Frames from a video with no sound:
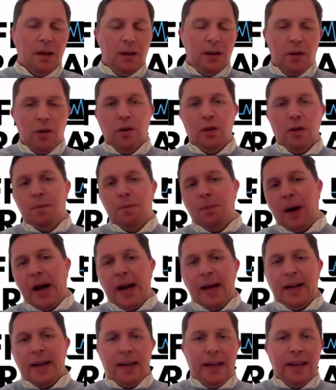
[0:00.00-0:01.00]
good,
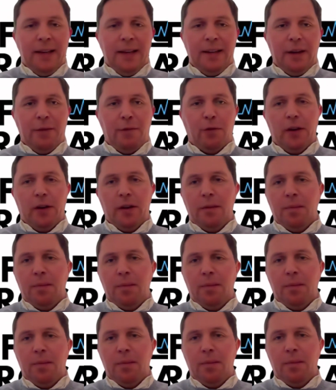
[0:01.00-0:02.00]
bad, indifferent,
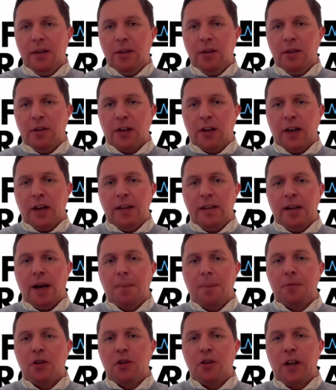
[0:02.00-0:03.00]
maybe those kind of
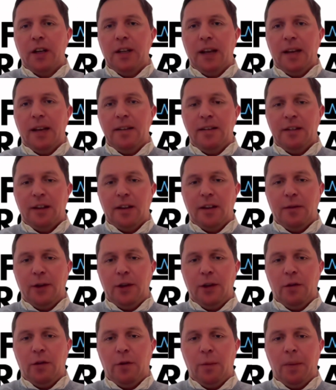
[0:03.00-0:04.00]
top three things,
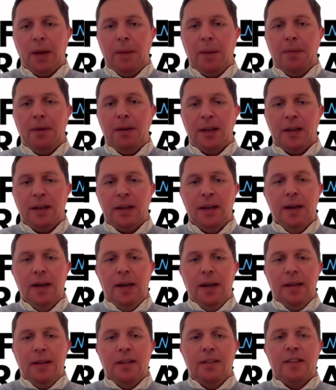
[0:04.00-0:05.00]
for people
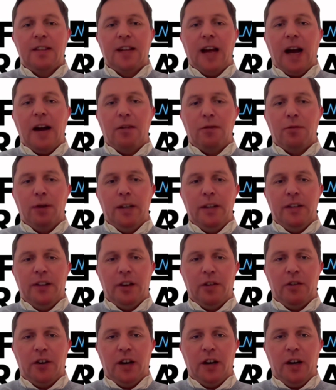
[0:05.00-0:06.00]
to start
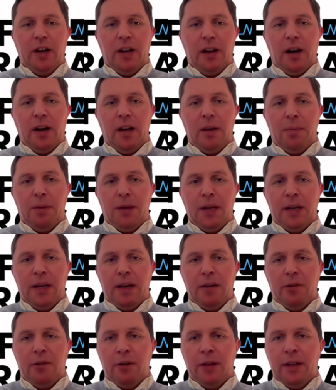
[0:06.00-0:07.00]
researching on a
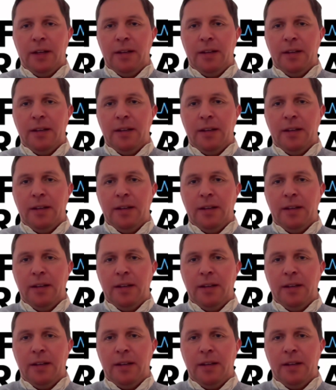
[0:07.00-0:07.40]
particular REIT?